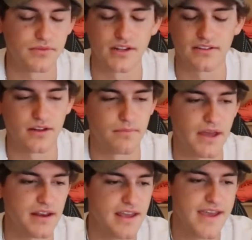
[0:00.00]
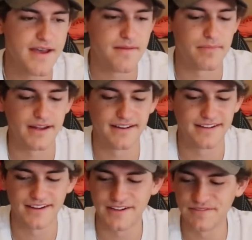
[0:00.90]
so that's not bad. But
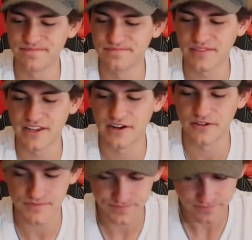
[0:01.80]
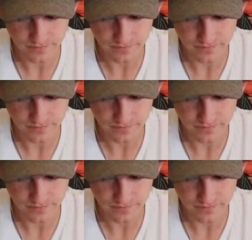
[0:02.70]
you know,